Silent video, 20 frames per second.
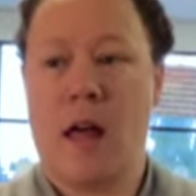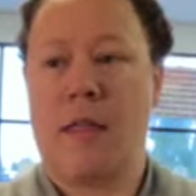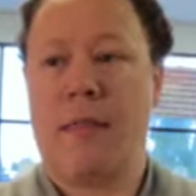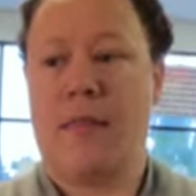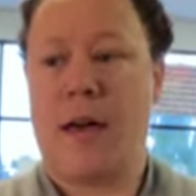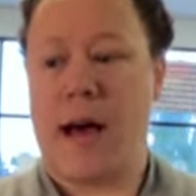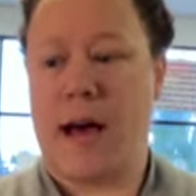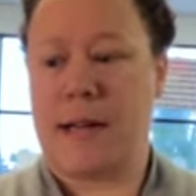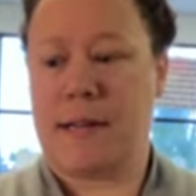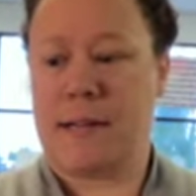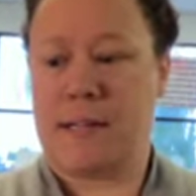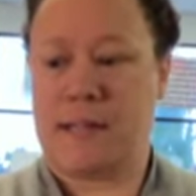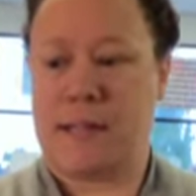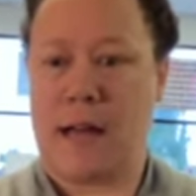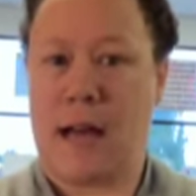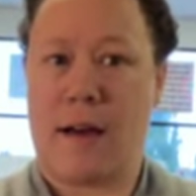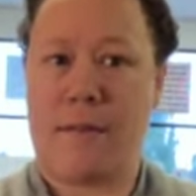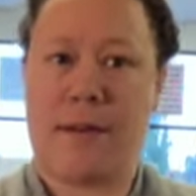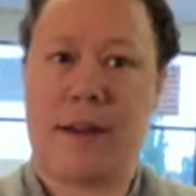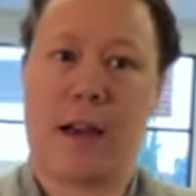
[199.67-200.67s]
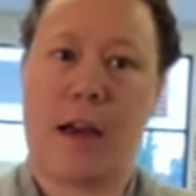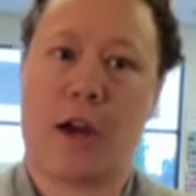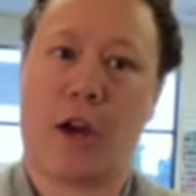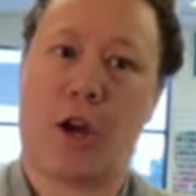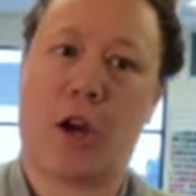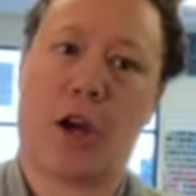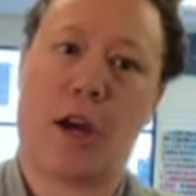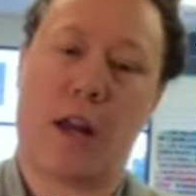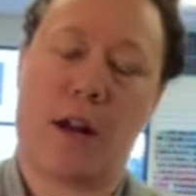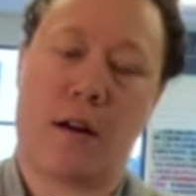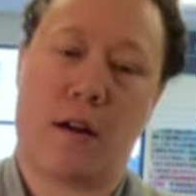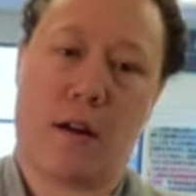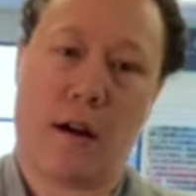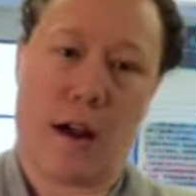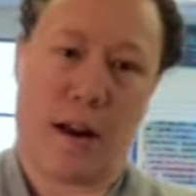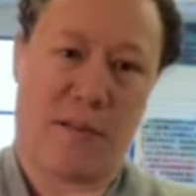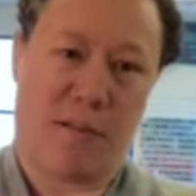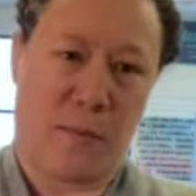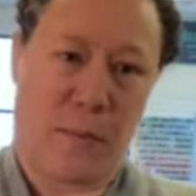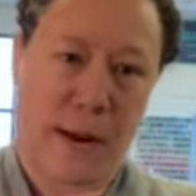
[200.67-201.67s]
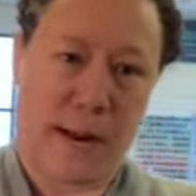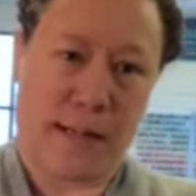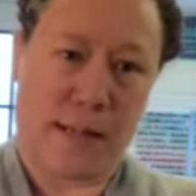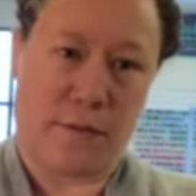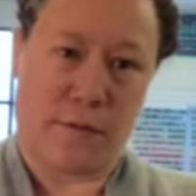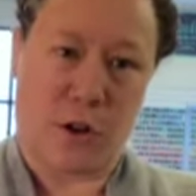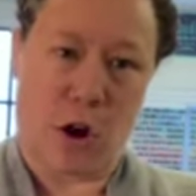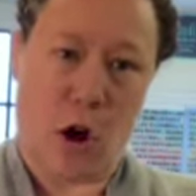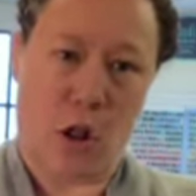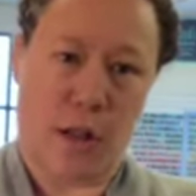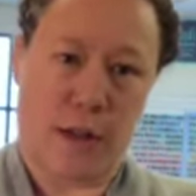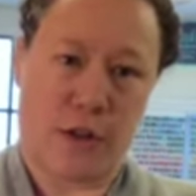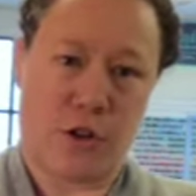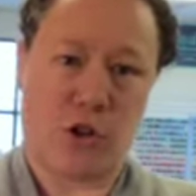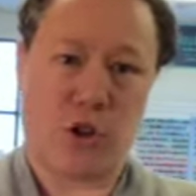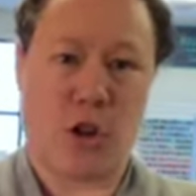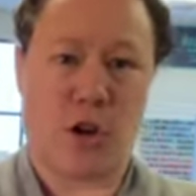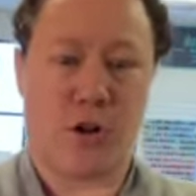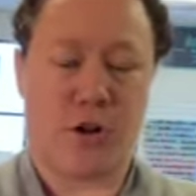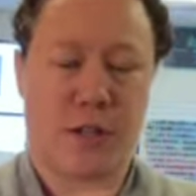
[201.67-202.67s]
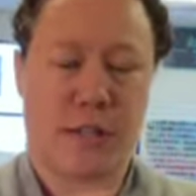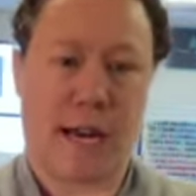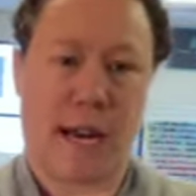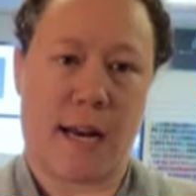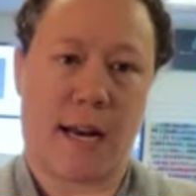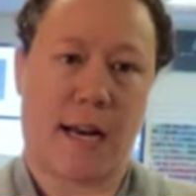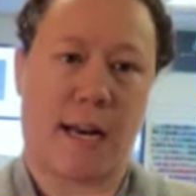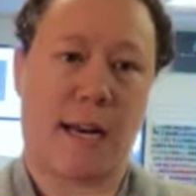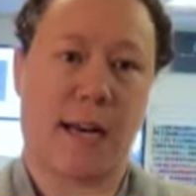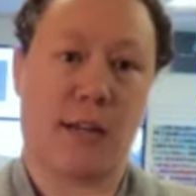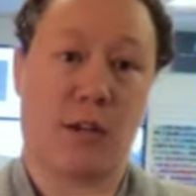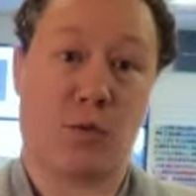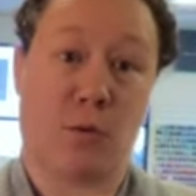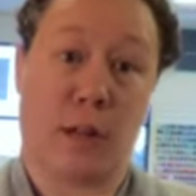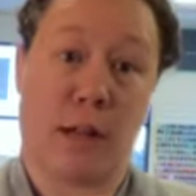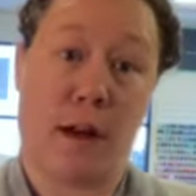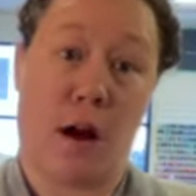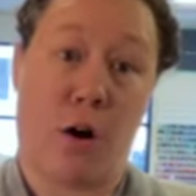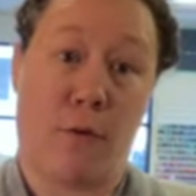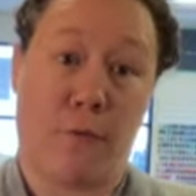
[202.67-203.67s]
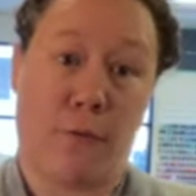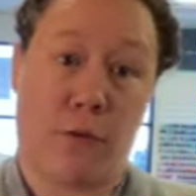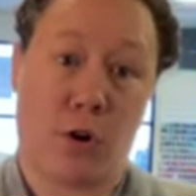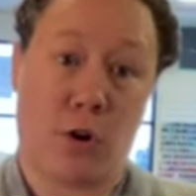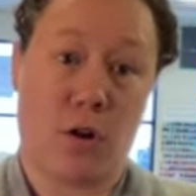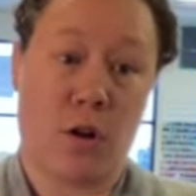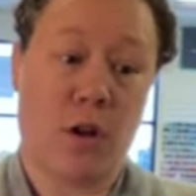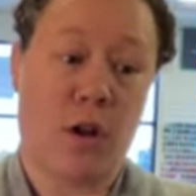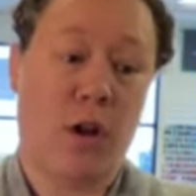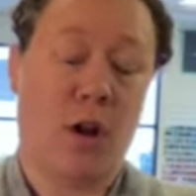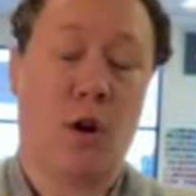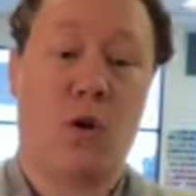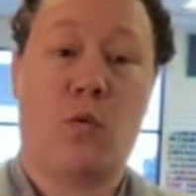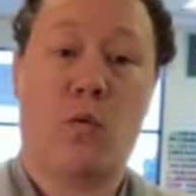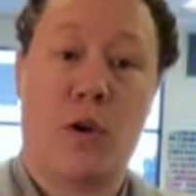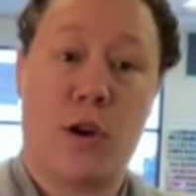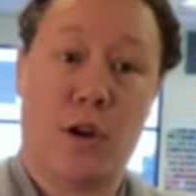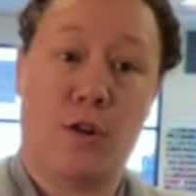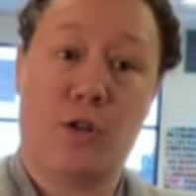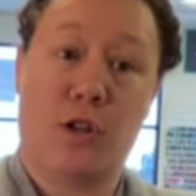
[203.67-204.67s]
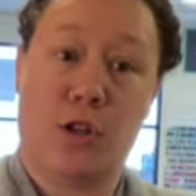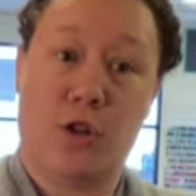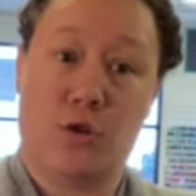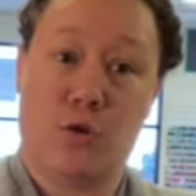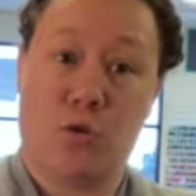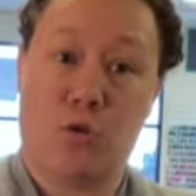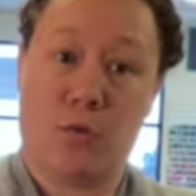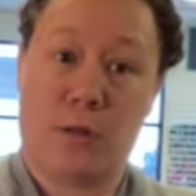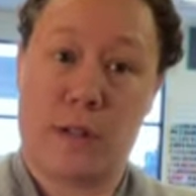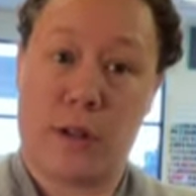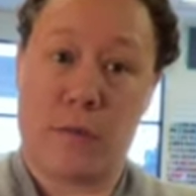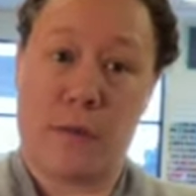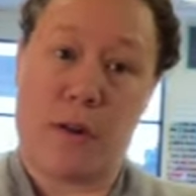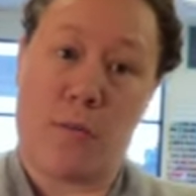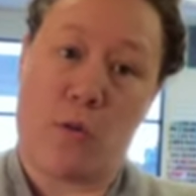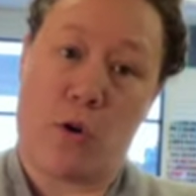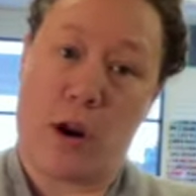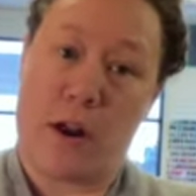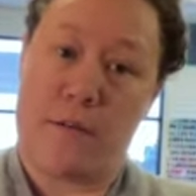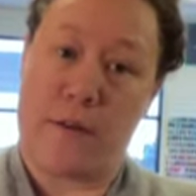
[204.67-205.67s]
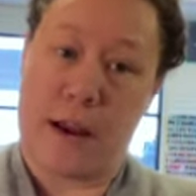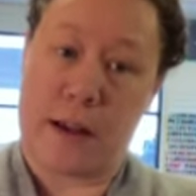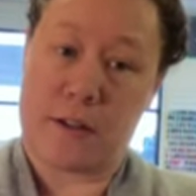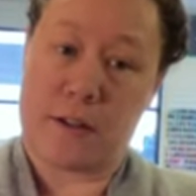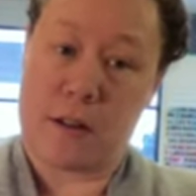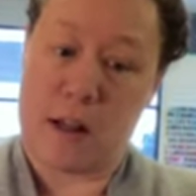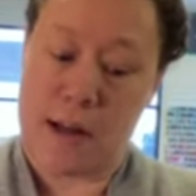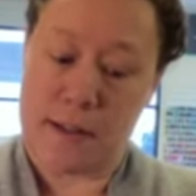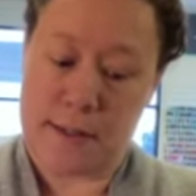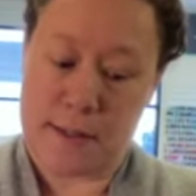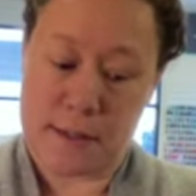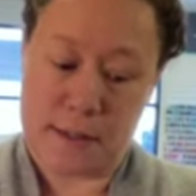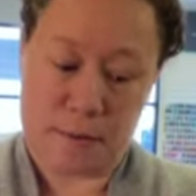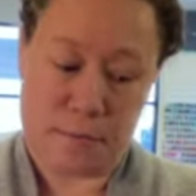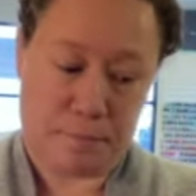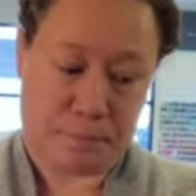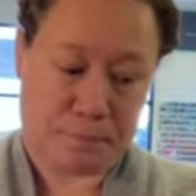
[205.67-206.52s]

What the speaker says: that having a good kind of base of knowledge, understanding is really helpful when you do some of the more advanced classes.